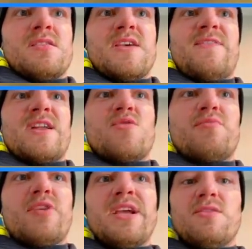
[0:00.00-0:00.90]
If I
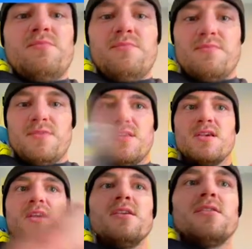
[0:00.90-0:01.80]
don't break them,
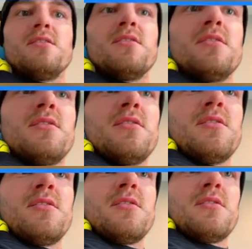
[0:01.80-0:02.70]
yeet
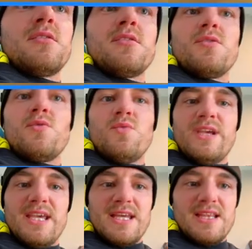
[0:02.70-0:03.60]

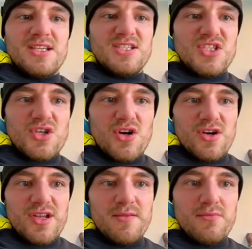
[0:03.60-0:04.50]
we get the
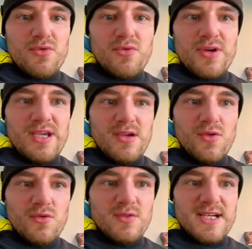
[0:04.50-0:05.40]
Zardy boy.
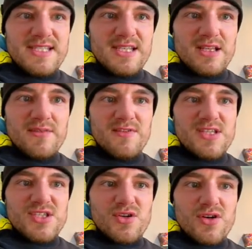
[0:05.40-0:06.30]
Who doesn't love the
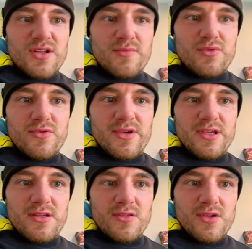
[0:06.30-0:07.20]
Zardy
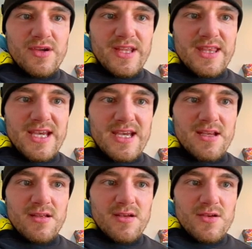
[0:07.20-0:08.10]
boy? Look at
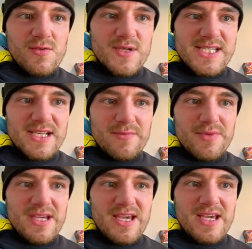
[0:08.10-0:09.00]
that. What's up,
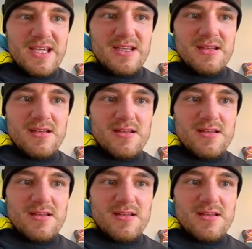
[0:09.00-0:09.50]
big head?